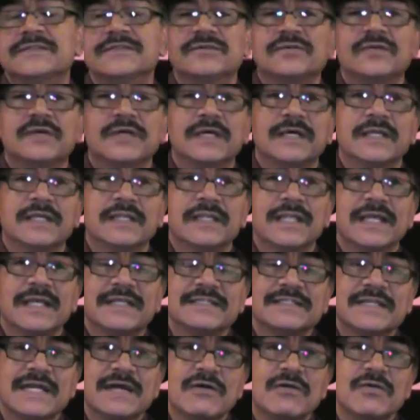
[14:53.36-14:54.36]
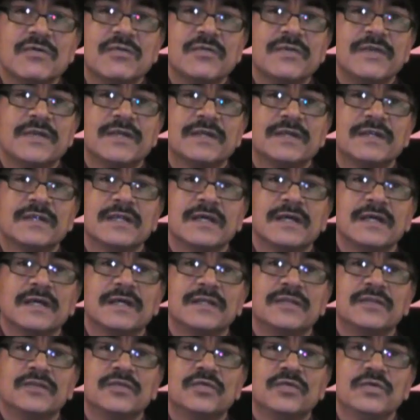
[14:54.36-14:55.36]
so that's how we
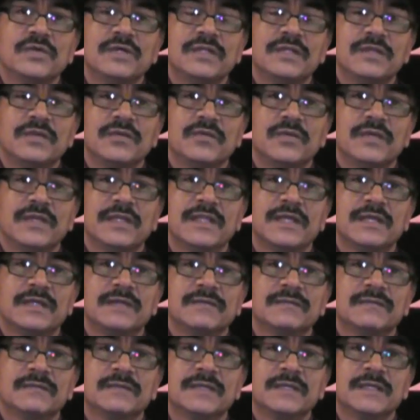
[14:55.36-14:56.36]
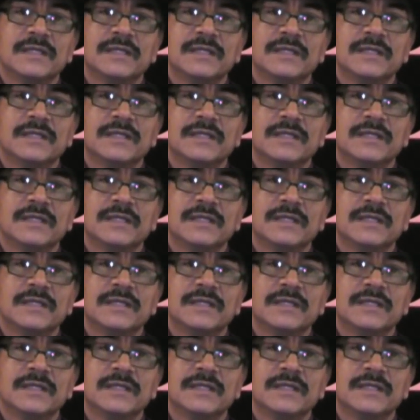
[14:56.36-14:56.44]
are doing with a